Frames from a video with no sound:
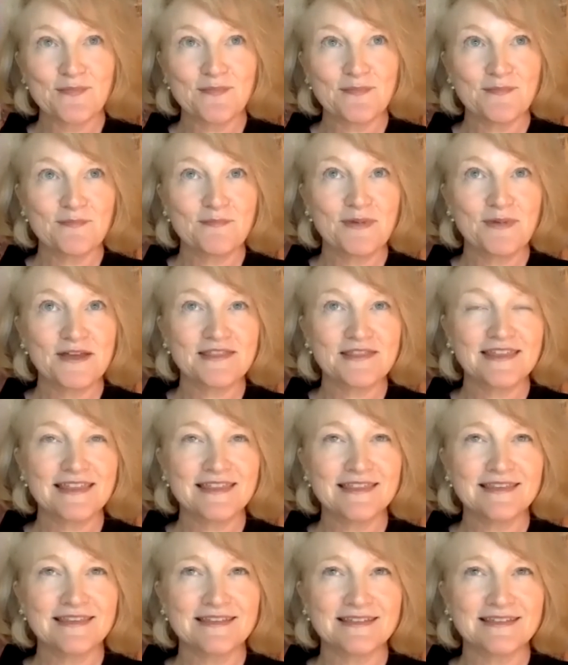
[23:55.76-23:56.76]
But
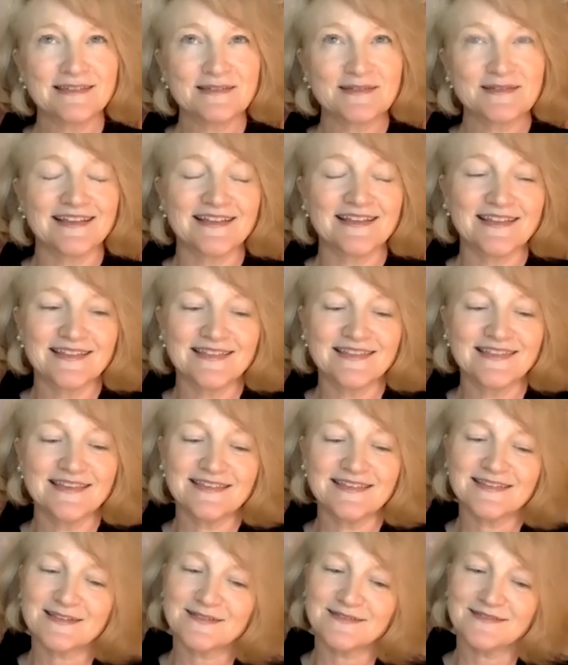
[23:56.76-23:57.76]
then this
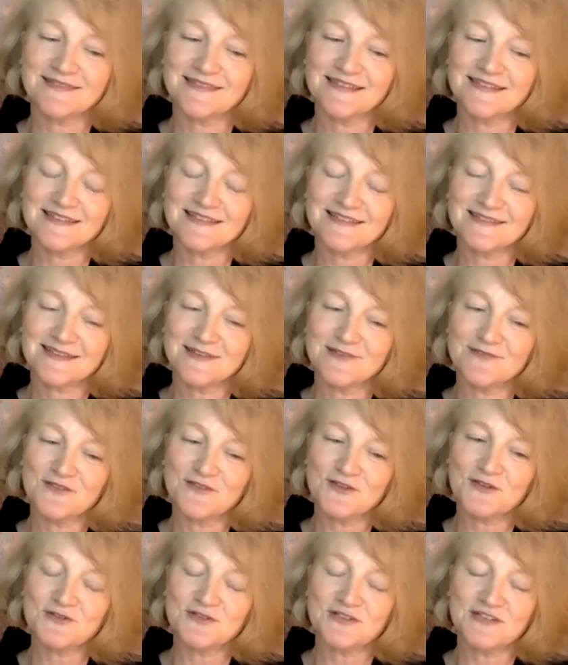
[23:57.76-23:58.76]

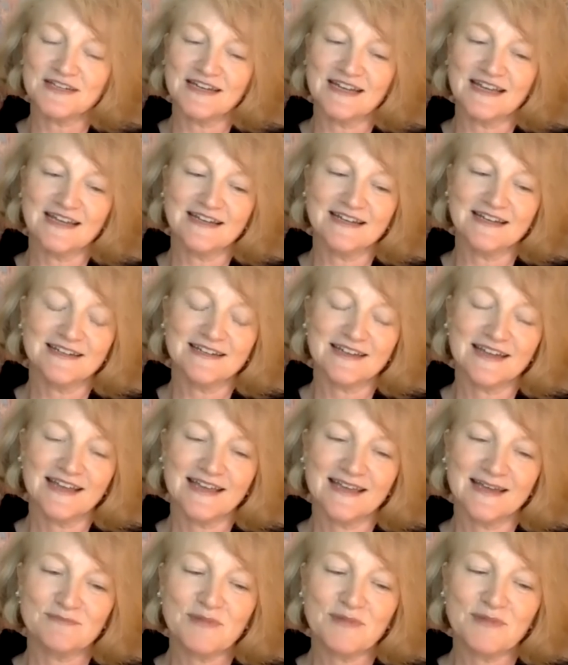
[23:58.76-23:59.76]
confusion
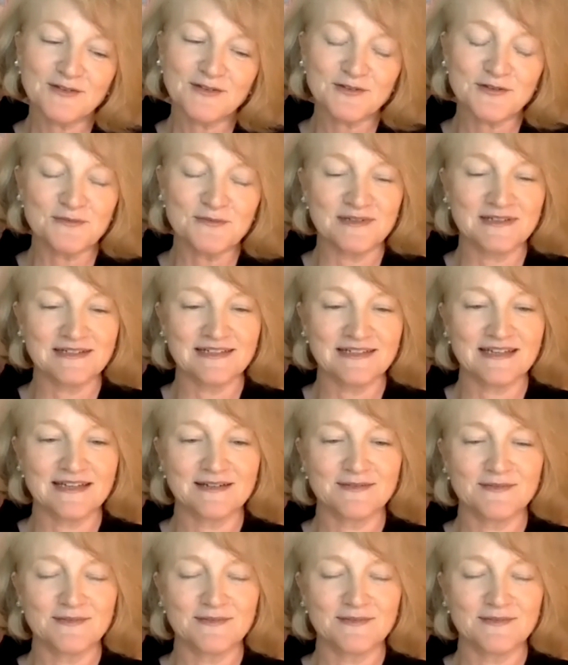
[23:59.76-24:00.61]
and puzzlement at,